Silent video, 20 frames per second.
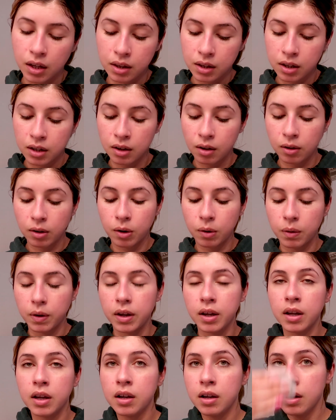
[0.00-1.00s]
then I'll go
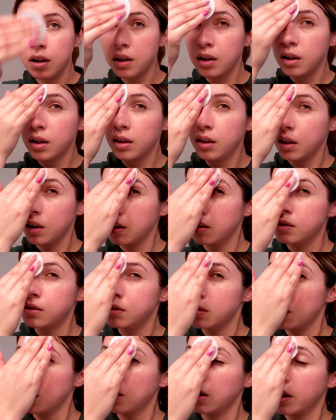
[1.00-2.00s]
in and then I'll
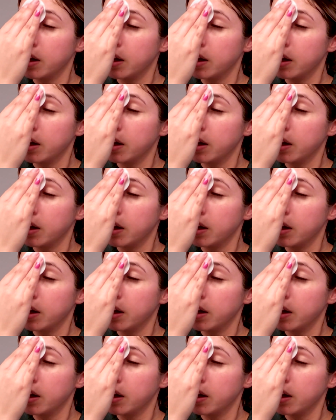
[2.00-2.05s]
start